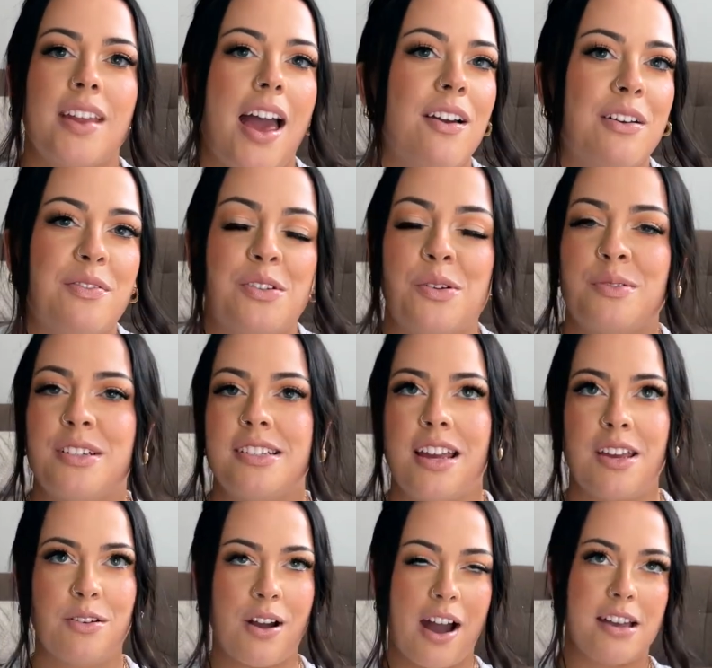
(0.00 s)
I don't even know what to
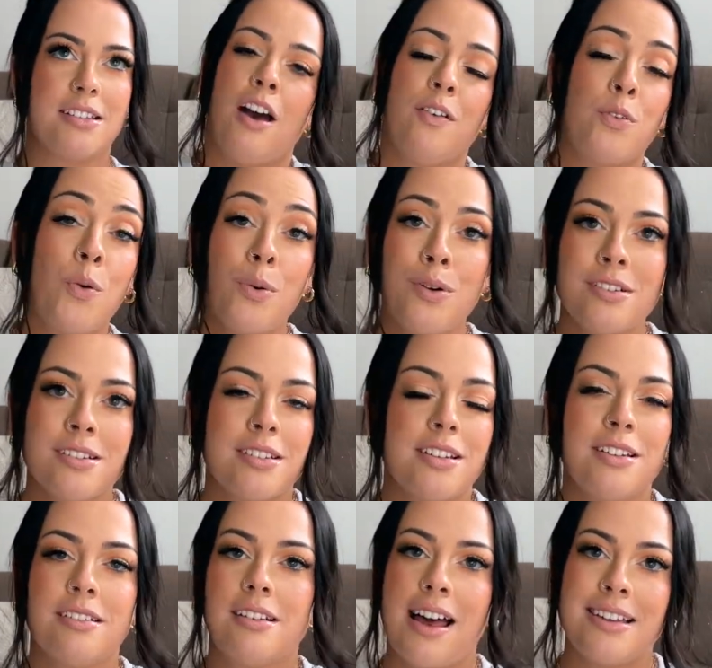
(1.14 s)
say, you guys. Of course,
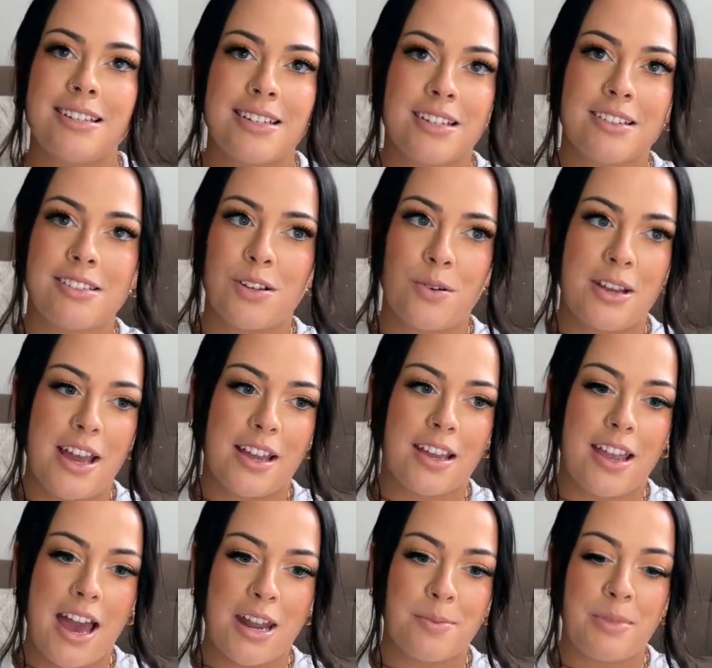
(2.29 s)
in classic Zodiac
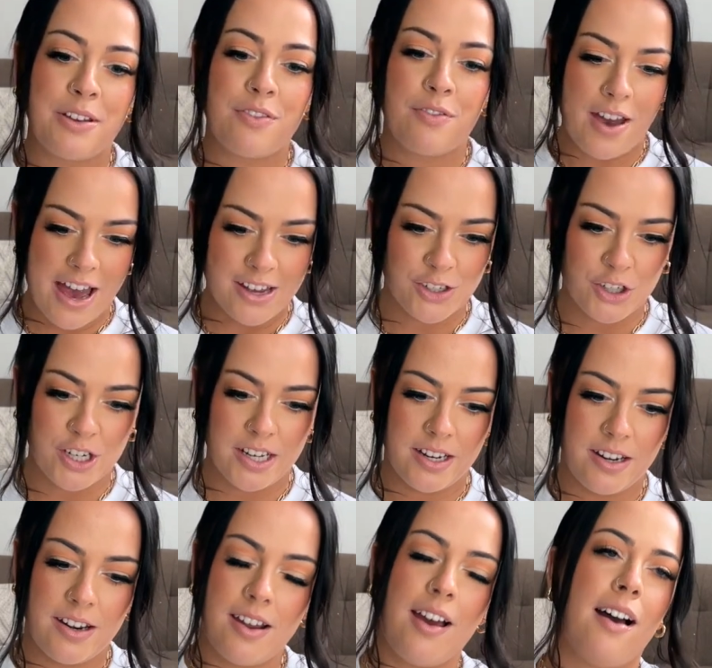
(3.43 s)
Academy
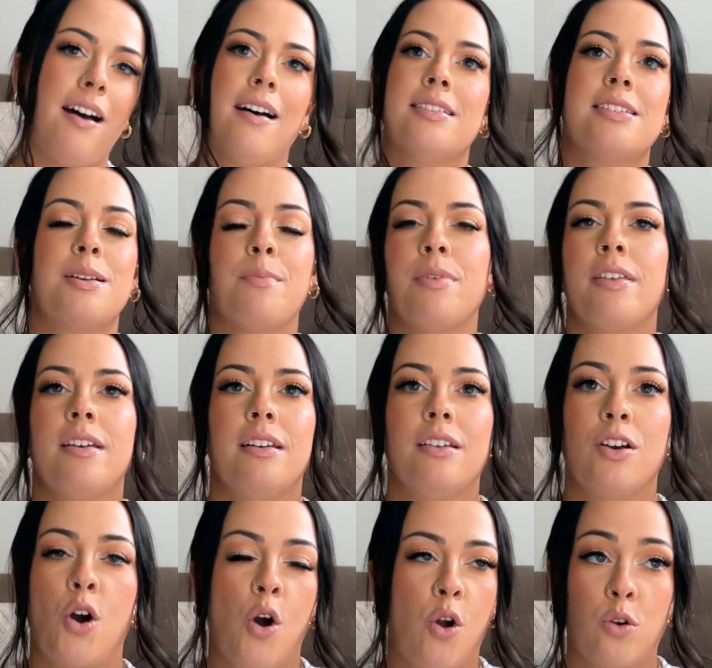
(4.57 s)
fashion, uh,
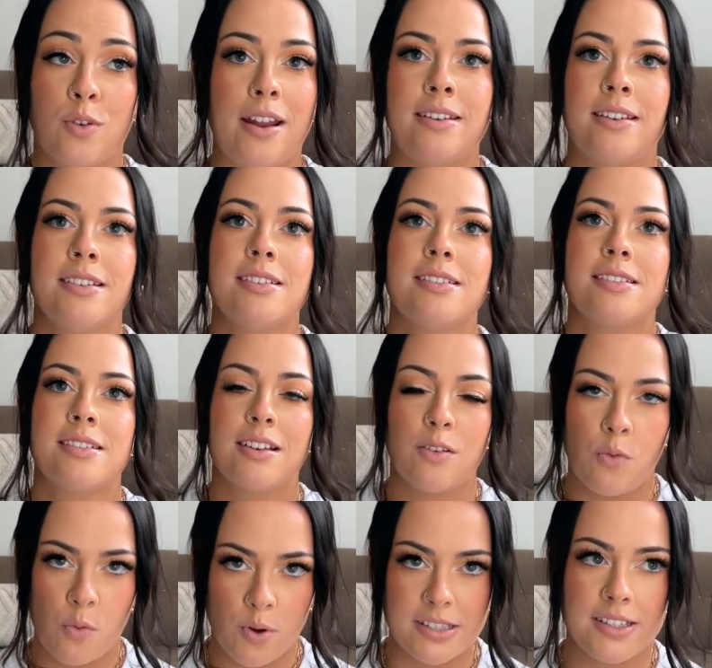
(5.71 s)
something horrendous
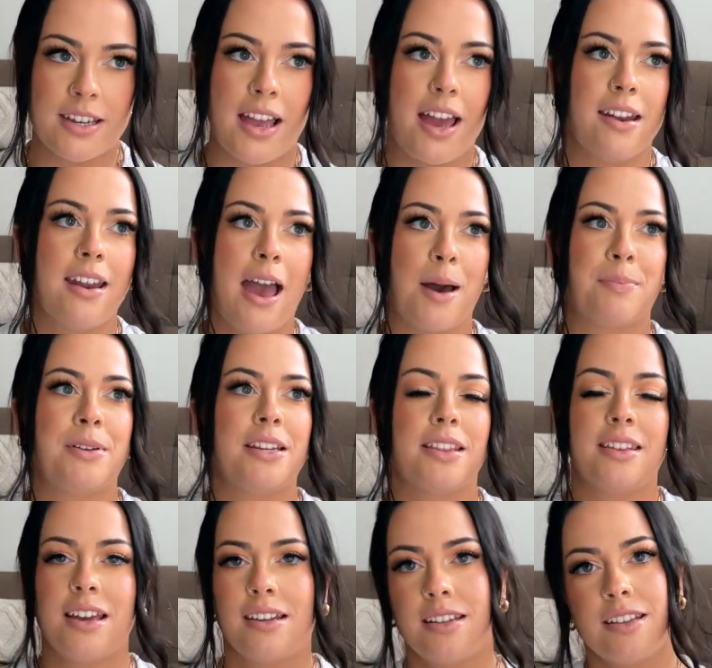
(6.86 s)
once again happened at
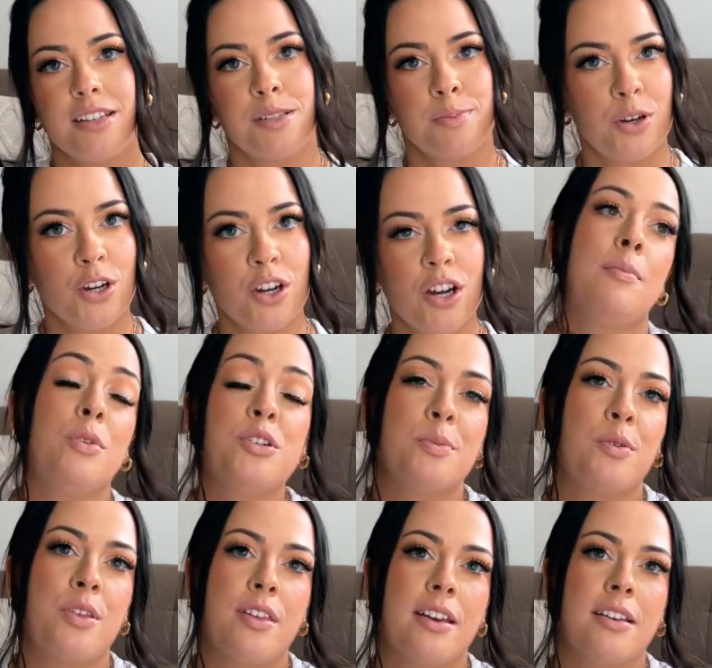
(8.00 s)
the end of this book.
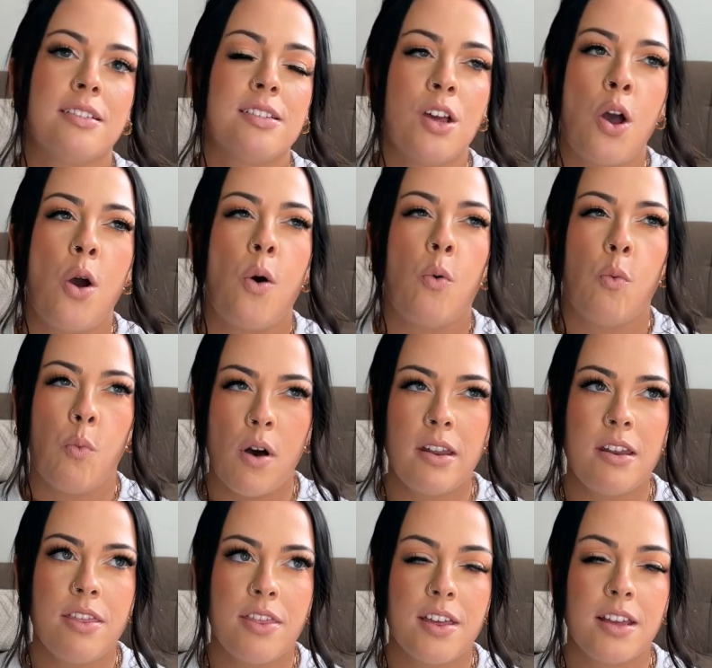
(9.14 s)
Multiple things.
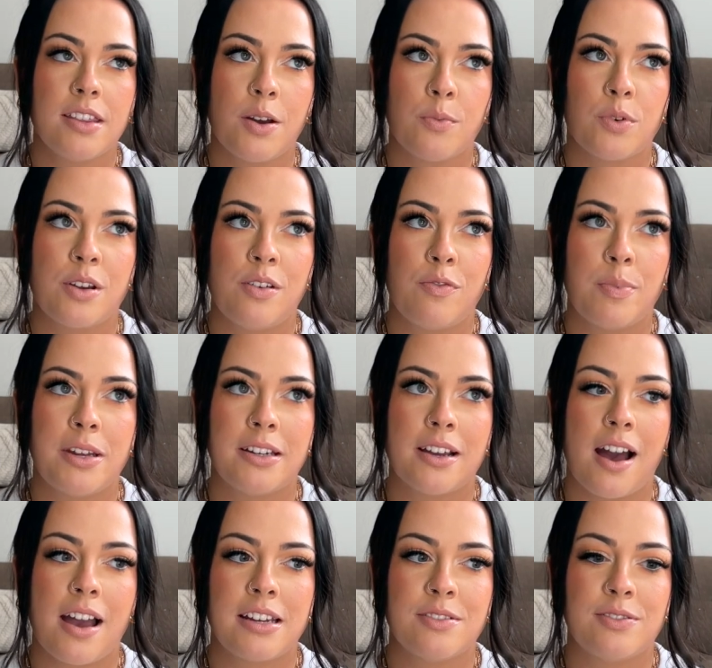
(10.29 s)
One thing that we've been
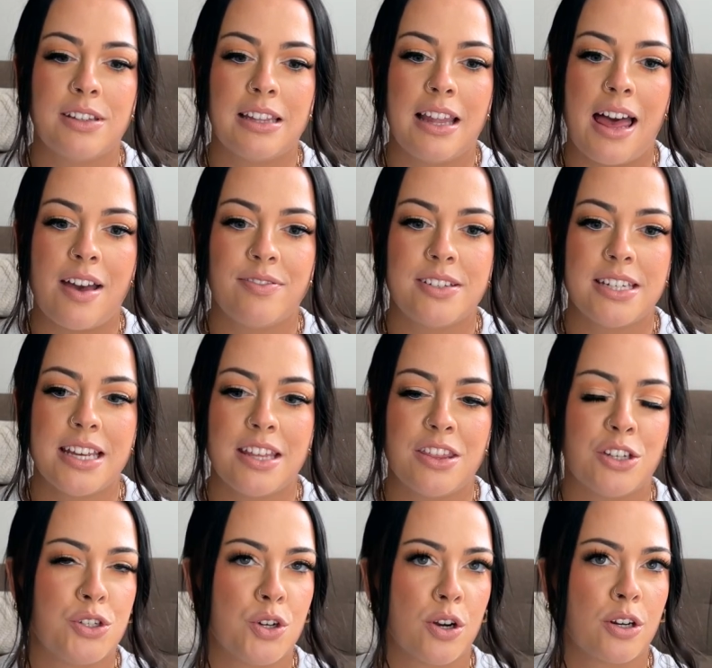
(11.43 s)
kind of left in
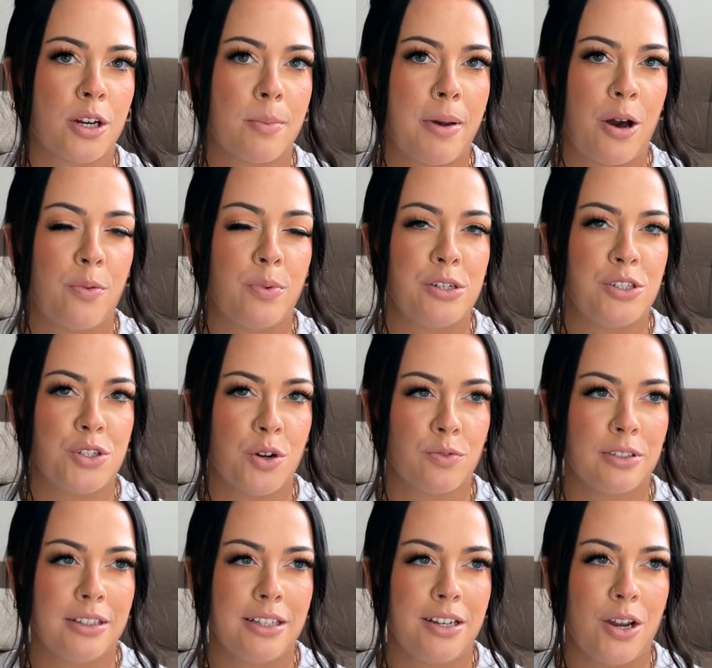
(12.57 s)
the dark about, we don't
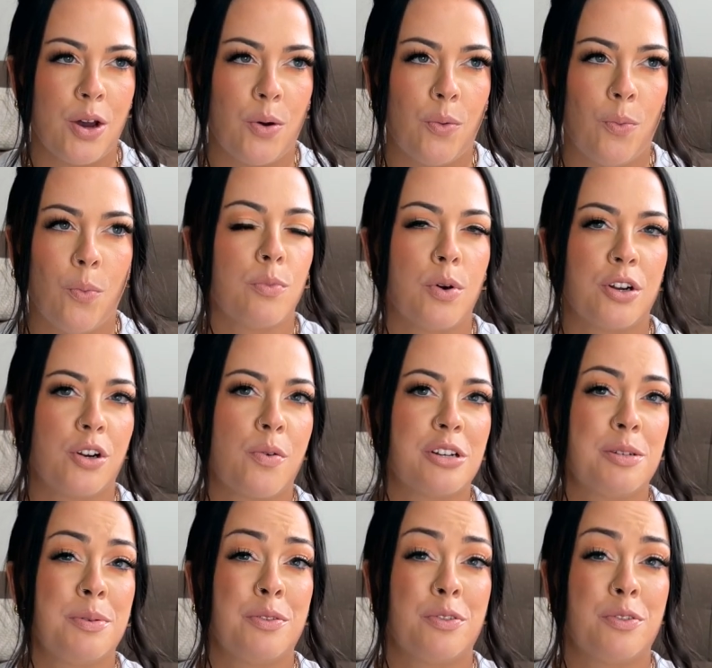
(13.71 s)
really know what are going to be the